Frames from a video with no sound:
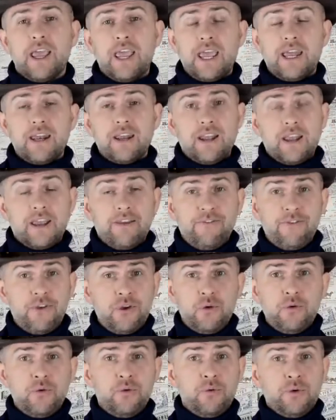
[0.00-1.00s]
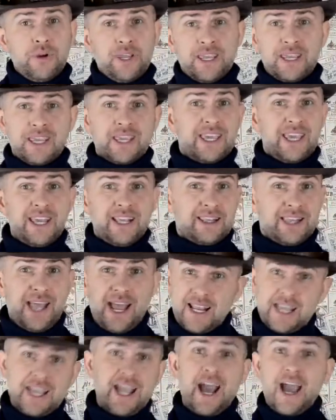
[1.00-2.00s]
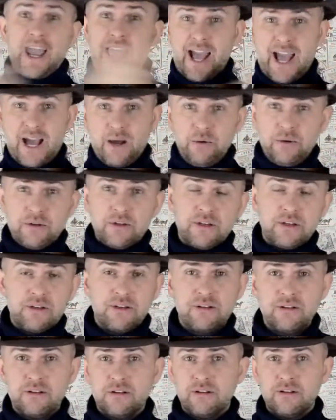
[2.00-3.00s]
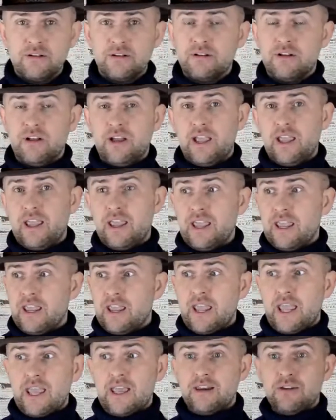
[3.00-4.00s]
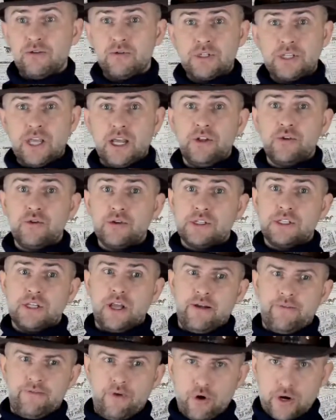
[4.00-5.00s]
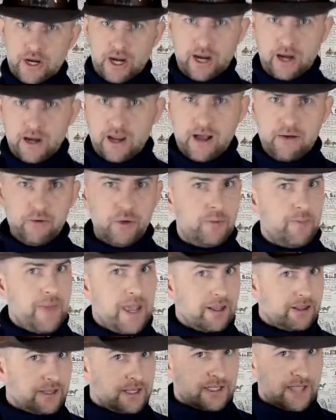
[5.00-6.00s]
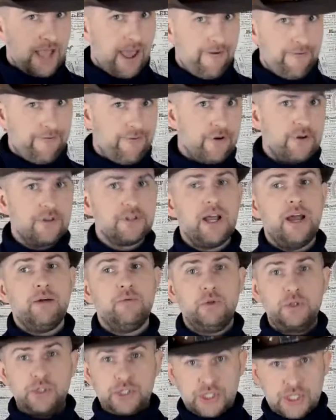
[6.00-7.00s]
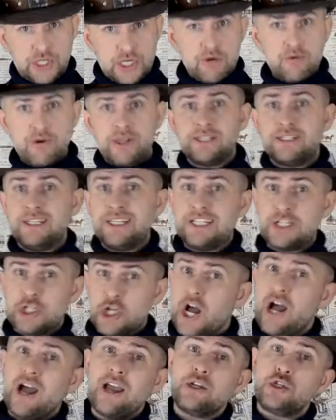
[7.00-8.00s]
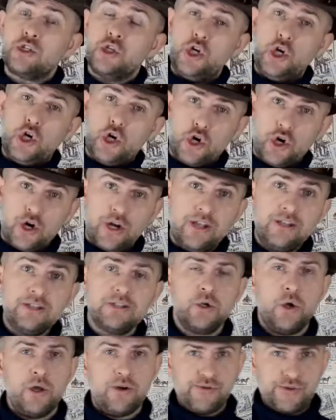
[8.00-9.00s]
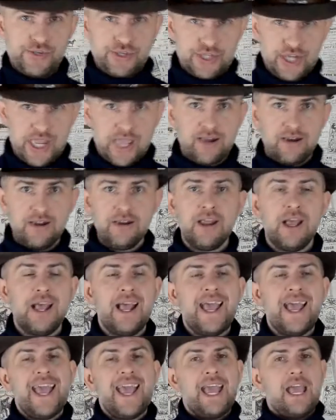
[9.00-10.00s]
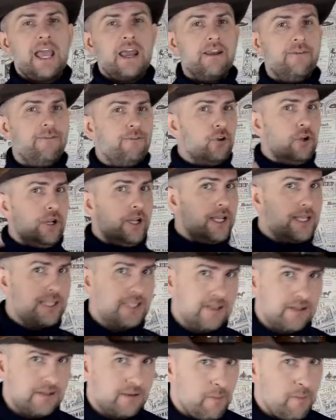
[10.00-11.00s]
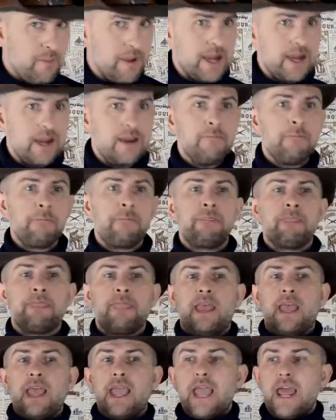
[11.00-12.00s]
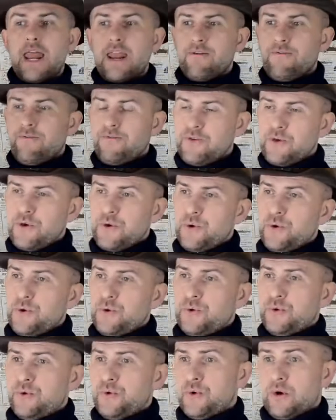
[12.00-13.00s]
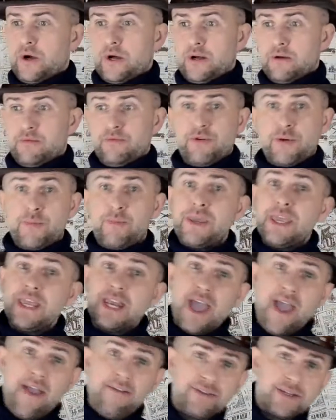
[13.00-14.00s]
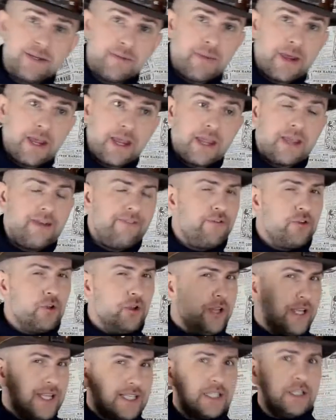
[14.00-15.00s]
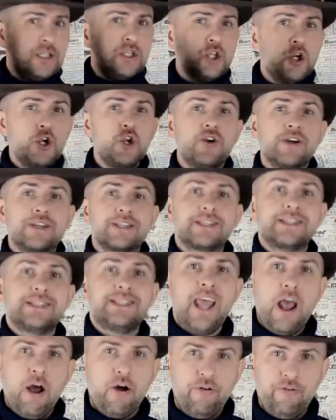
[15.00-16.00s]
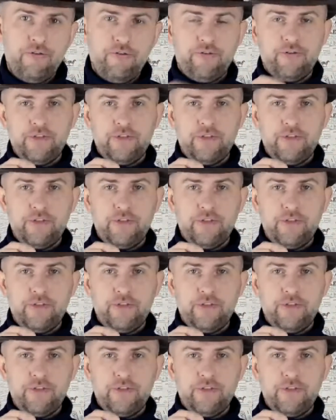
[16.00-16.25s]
And if you kick that guy out and you tell yourself, okay, I will make this effort, I will seriously try to learn it, to understand it, and if you listen to me, and if you repeat after me, and if you listen to yourself,